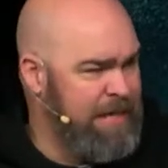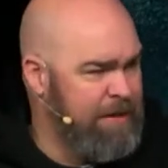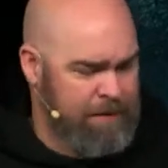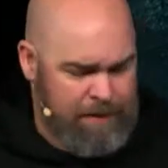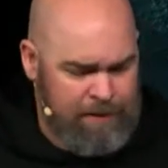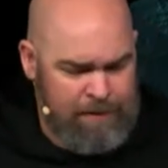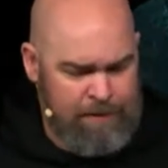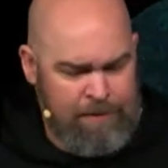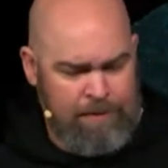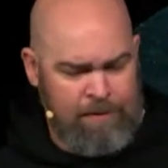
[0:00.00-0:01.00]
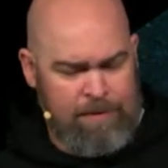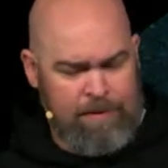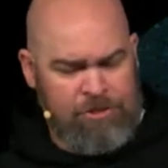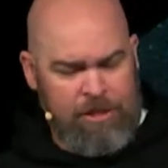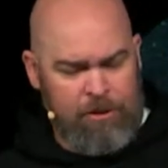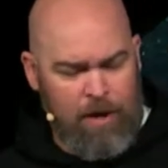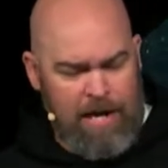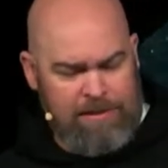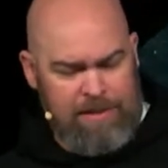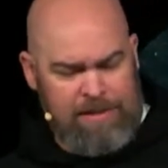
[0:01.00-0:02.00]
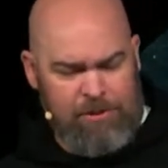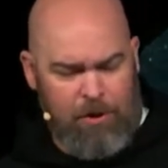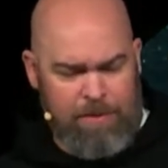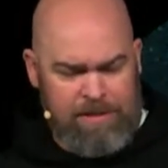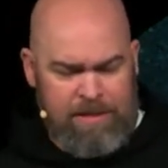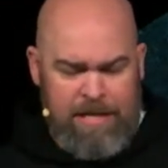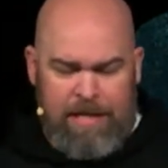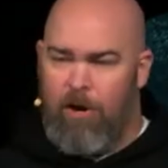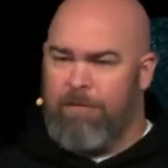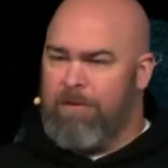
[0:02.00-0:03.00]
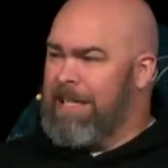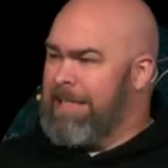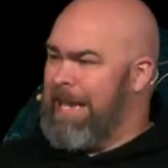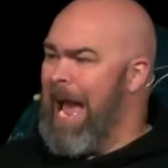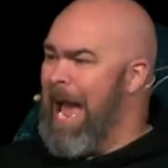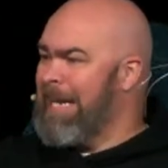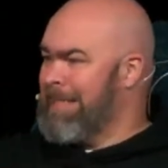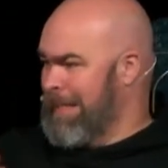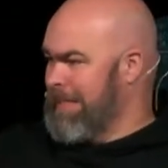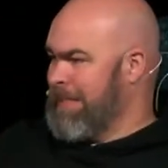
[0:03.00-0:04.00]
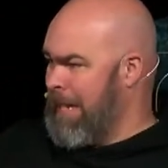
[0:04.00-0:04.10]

giving. Generosity sermons can often get tied to this